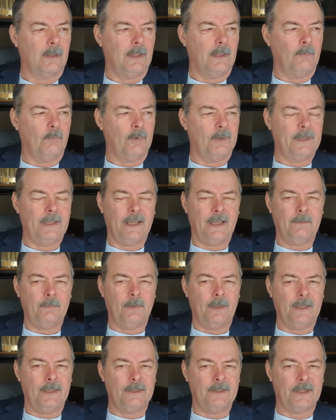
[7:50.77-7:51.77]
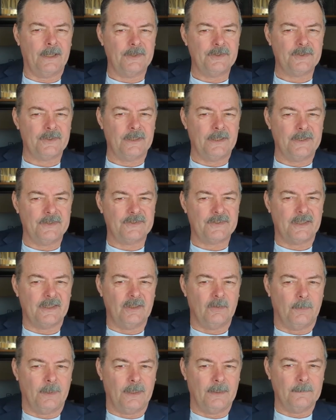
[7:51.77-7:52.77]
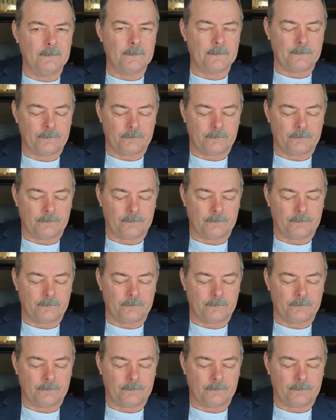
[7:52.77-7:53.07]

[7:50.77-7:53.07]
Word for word: And when he had my attention, he said to me,